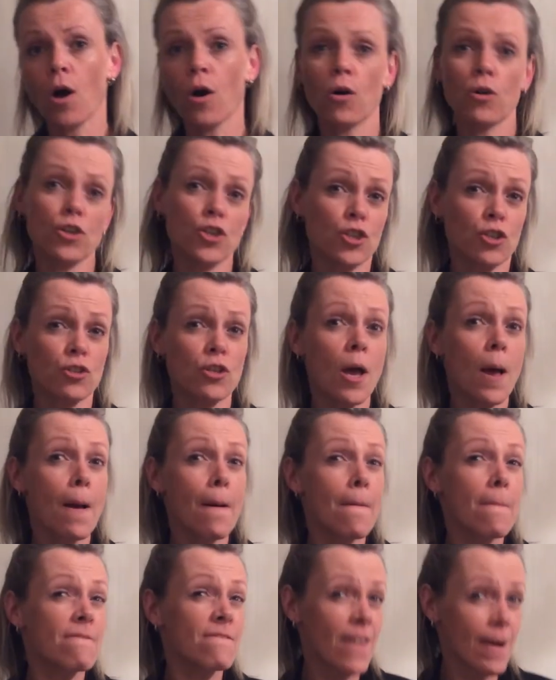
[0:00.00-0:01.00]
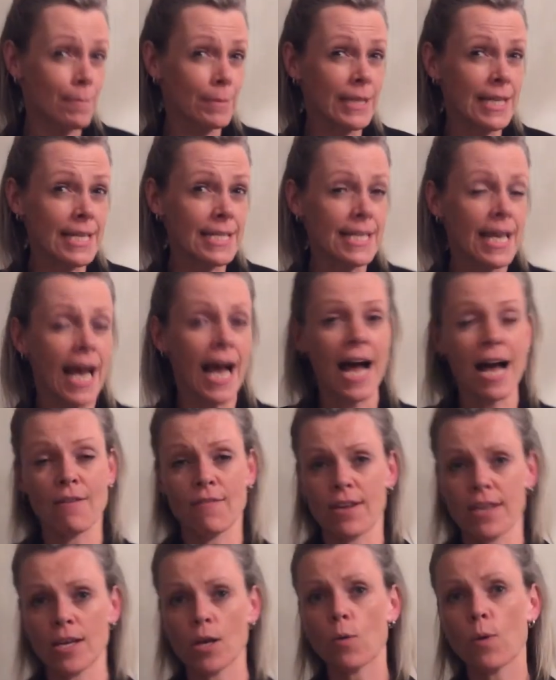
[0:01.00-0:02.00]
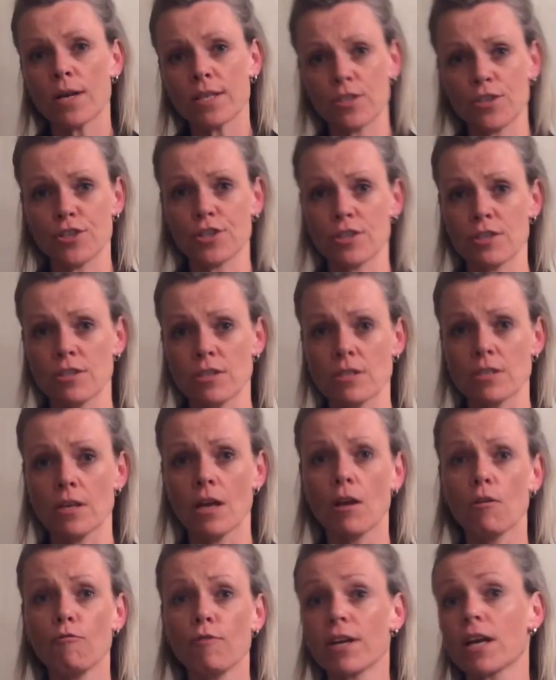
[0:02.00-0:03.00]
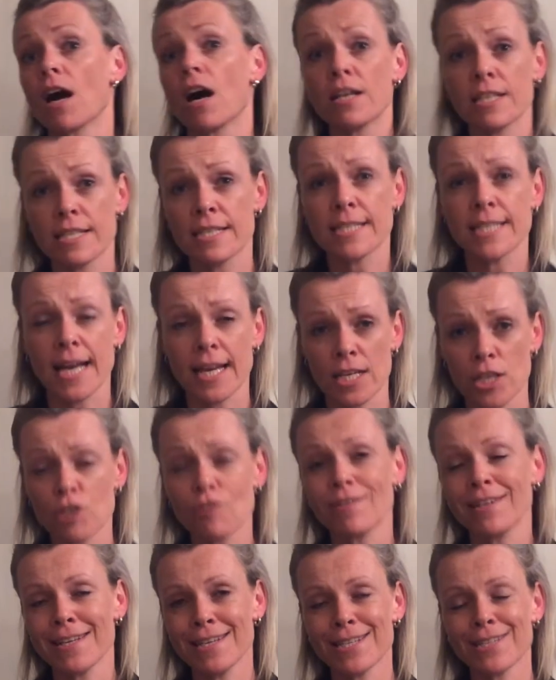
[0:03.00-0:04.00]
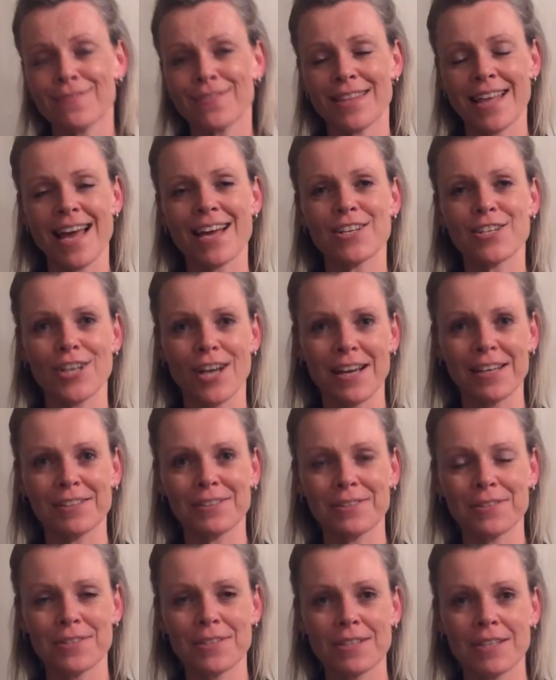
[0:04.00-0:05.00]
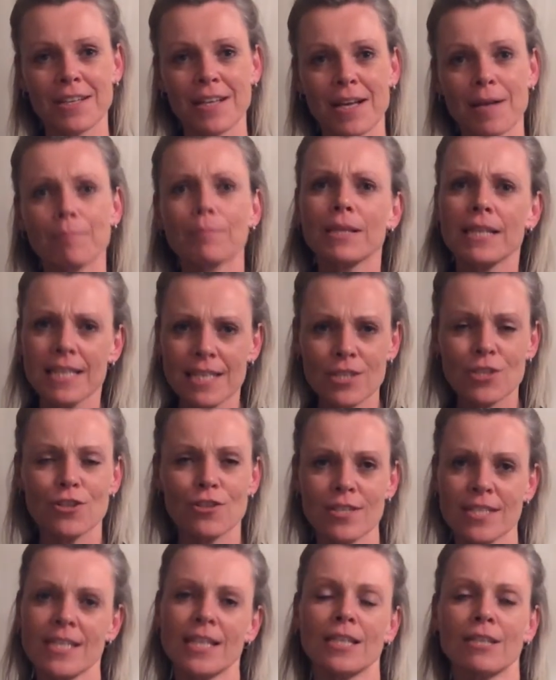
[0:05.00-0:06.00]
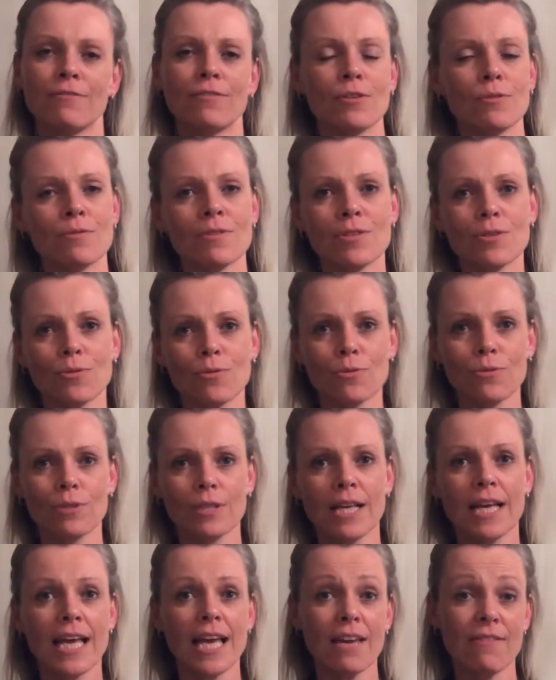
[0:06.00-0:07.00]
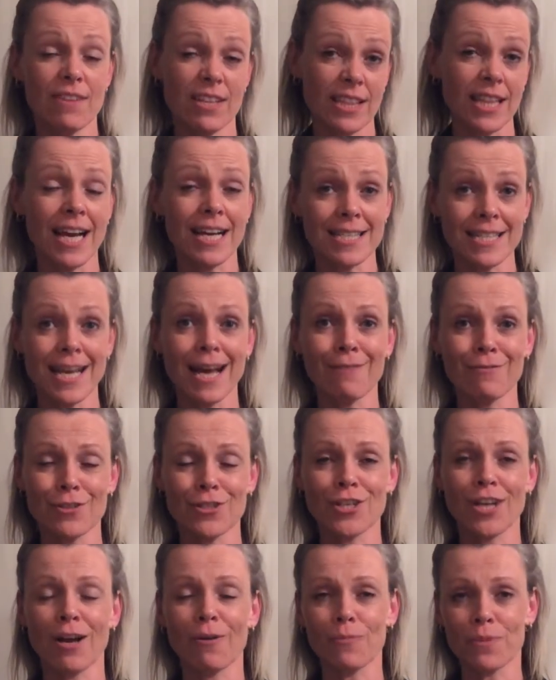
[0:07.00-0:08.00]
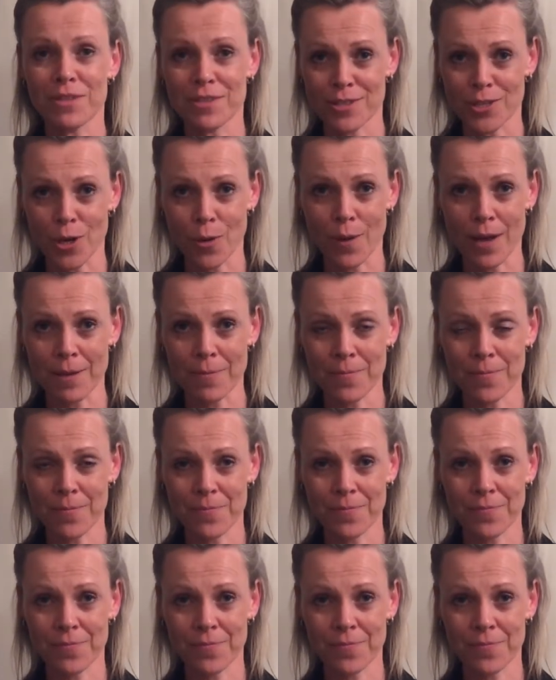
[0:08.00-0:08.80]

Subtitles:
or should families have any questions regarding dietary needs for their child. Please just telephone school if you'd like to have a chat with Zoe.